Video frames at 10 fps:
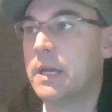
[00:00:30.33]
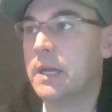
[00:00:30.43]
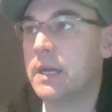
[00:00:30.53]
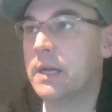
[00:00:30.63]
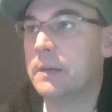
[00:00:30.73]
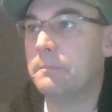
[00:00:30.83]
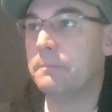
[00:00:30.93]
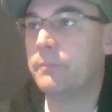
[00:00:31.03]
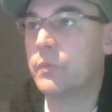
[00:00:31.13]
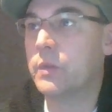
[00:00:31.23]

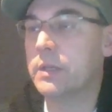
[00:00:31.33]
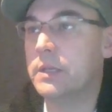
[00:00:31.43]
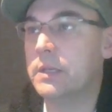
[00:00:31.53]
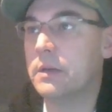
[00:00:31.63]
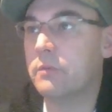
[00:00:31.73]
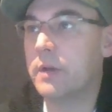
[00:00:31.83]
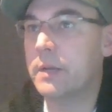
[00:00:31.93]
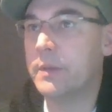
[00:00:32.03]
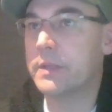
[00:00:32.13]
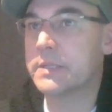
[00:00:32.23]

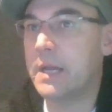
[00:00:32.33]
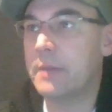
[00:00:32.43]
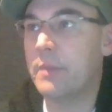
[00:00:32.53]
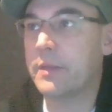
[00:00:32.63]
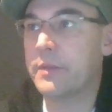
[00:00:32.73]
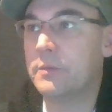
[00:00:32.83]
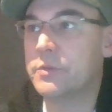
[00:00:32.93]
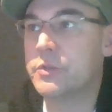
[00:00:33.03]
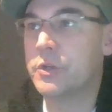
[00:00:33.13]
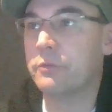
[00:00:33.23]
Around about the same month that it
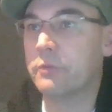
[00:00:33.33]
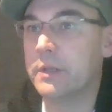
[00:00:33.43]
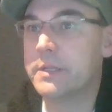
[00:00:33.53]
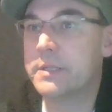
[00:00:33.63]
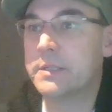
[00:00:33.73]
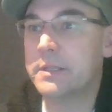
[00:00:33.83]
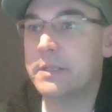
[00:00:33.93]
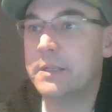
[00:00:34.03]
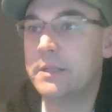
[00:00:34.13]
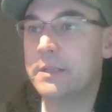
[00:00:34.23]
was due to release,
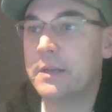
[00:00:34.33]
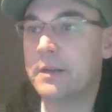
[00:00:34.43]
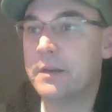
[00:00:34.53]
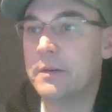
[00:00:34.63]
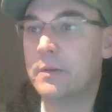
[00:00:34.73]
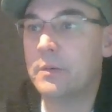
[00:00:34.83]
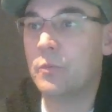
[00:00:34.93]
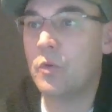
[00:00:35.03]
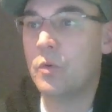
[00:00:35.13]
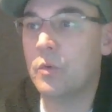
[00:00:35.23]
the
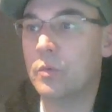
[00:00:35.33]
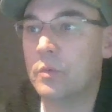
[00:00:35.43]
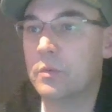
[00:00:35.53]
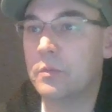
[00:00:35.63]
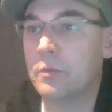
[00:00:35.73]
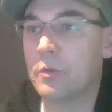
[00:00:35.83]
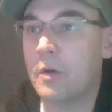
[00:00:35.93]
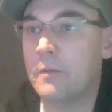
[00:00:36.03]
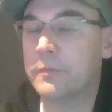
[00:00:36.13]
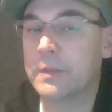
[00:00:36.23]
war or
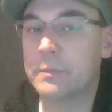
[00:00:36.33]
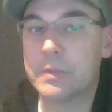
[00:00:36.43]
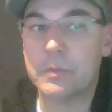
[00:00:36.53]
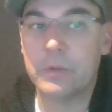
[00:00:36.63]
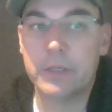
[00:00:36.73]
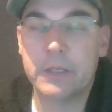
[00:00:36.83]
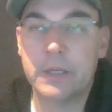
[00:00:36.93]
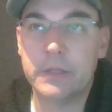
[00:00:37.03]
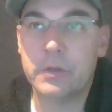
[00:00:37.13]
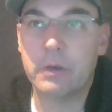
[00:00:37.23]
conflict between
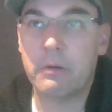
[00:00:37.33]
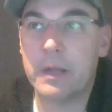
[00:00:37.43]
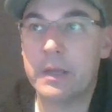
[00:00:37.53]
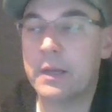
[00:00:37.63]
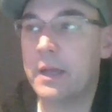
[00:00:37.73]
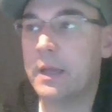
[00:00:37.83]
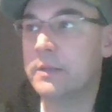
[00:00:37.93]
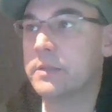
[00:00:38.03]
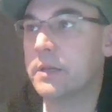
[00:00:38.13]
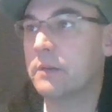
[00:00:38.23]
Ukraine
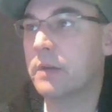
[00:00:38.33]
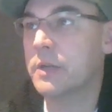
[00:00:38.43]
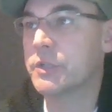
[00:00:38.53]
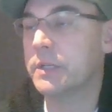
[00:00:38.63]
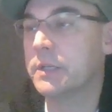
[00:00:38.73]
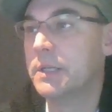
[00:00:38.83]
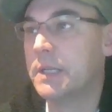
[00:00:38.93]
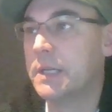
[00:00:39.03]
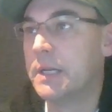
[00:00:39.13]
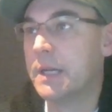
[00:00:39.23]
and Russia
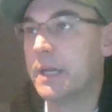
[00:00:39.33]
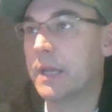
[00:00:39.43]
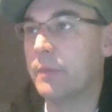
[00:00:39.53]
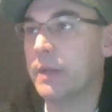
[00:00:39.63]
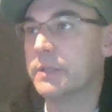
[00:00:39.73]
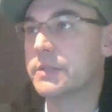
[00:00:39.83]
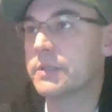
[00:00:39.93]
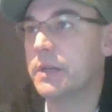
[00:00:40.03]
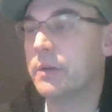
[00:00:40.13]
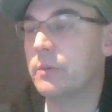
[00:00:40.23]
commenced.
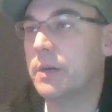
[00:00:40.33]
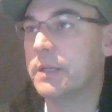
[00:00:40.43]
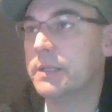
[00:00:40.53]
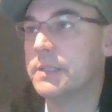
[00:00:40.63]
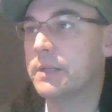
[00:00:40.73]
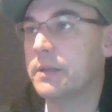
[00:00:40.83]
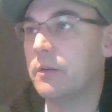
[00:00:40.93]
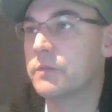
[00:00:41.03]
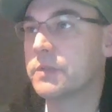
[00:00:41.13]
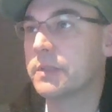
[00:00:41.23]
So
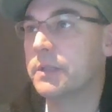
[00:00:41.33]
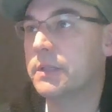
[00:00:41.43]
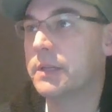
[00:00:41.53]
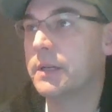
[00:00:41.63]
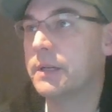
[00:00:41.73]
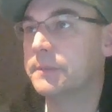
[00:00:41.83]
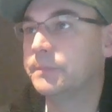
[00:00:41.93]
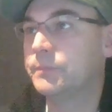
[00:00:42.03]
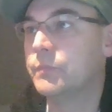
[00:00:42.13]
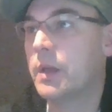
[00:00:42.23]
Nintendo obviously
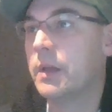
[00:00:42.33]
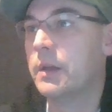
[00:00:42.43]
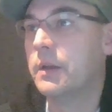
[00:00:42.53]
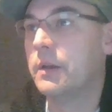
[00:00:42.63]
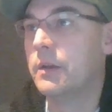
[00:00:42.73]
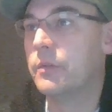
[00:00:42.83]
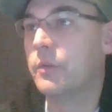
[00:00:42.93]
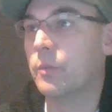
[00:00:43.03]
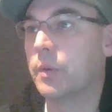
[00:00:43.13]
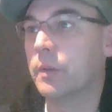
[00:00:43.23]

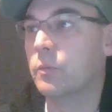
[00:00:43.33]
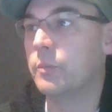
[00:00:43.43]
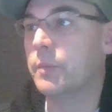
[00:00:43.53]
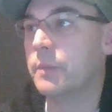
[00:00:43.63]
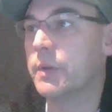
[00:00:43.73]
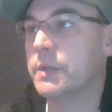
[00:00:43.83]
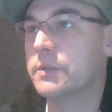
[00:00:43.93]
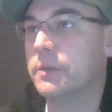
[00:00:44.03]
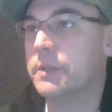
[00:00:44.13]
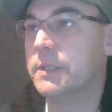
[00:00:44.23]
thought it probably wouldn't be the
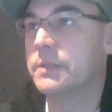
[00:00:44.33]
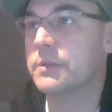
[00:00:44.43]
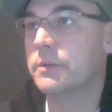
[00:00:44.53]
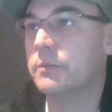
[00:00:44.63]
best idea to